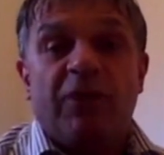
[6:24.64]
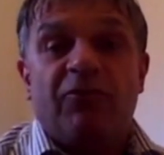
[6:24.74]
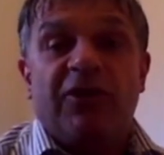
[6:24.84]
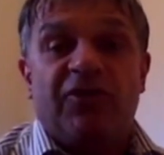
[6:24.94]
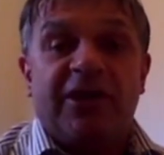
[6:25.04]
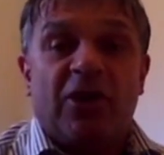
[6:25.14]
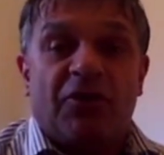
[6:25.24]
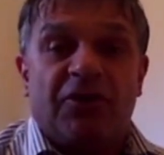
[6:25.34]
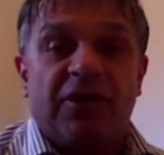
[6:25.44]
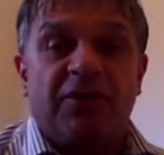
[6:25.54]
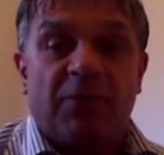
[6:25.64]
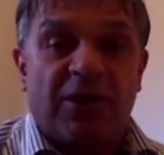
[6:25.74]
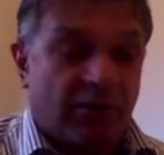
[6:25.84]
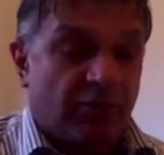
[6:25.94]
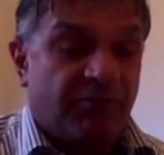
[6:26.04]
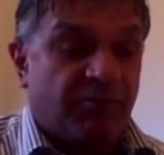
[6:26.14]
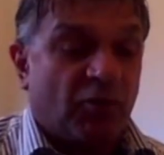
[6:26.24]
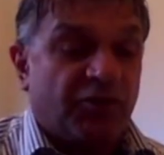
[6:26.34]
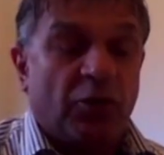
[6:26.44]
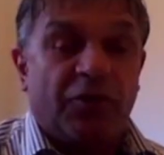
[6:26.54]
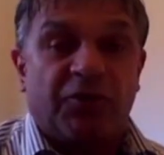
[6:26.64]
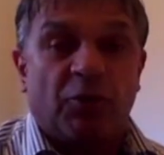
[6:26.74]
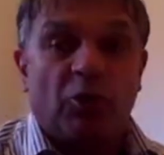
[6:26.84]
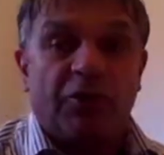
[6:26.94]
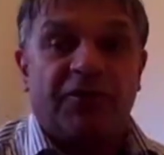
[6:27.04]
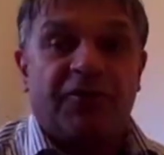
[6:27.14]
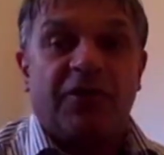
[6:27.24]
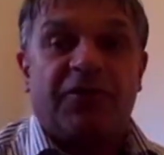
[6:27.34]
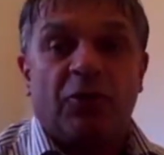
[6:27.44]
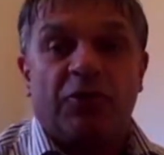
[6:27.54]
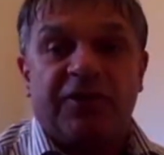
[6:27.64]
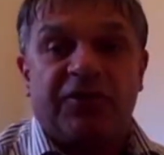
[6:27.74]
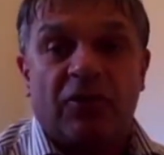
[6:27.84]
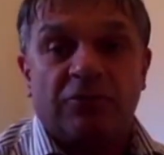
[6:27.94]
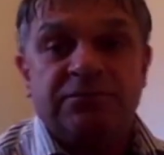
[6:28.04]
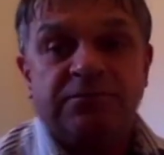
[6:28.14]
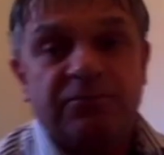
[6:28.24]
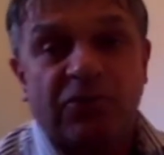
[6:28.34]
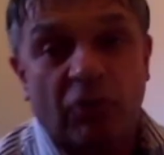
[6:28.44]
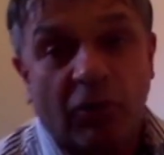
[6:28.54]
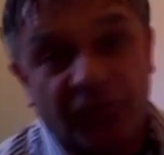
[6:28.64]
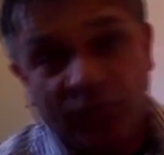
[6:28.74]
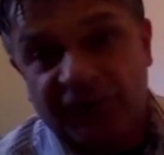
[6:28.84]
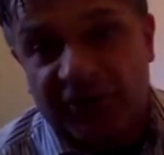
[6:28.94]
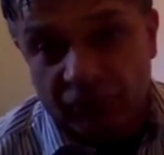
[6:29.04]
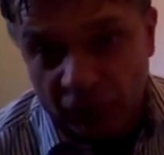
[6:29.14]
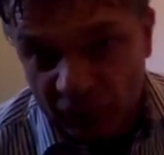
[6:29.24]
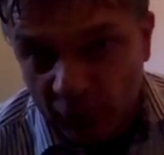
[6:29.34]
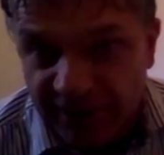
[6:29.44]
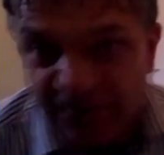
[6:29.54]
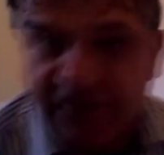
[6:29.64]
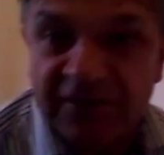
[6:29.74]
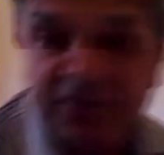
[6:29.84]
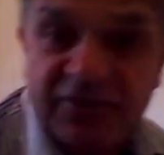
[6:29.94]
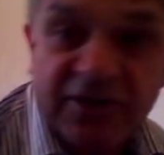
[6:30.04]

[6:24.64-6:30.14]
we've recently got we've also heard this morning that 5:30 Tom Crawford's had a rude awakening.